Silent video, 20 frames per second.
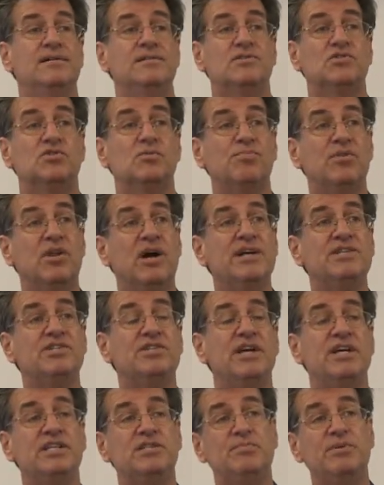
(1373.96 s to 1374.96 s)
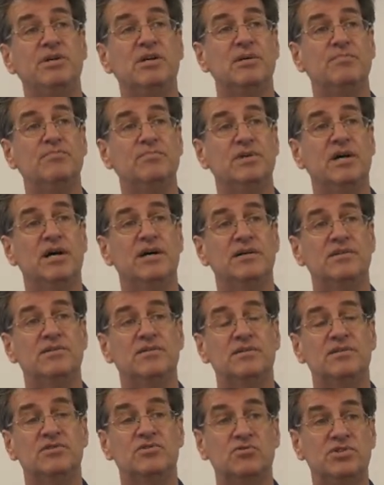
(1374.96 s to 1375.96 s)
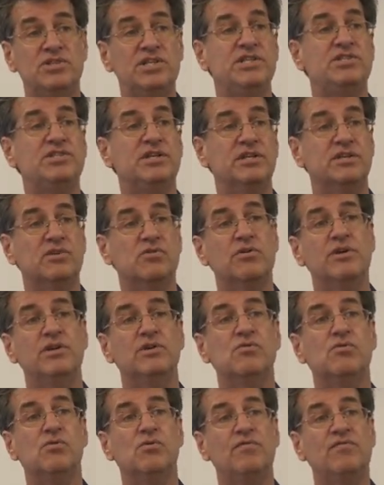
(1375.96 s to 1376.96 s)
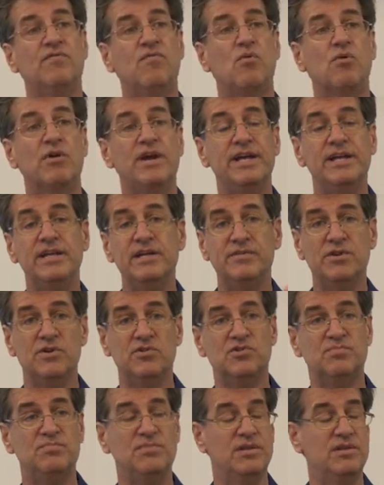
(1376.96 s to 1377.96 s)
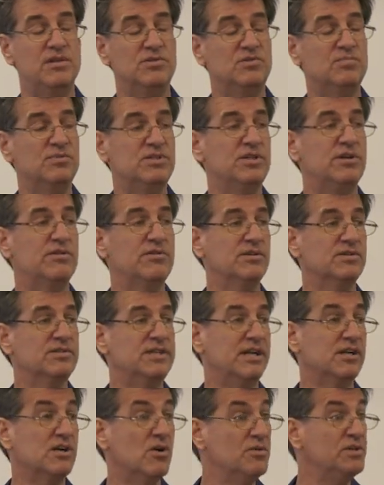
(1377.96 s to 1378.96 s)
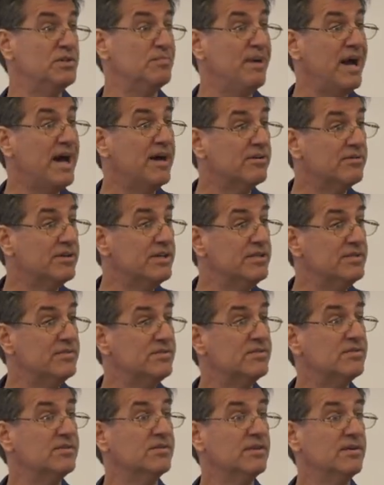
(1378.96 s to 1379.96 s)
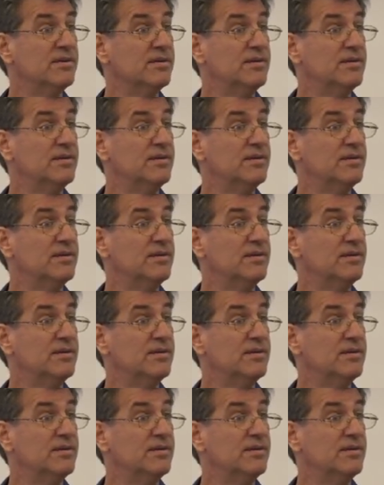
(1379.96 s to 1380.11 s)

supply chains become uh, strategic and critical for any of those, those materials that go into batteries.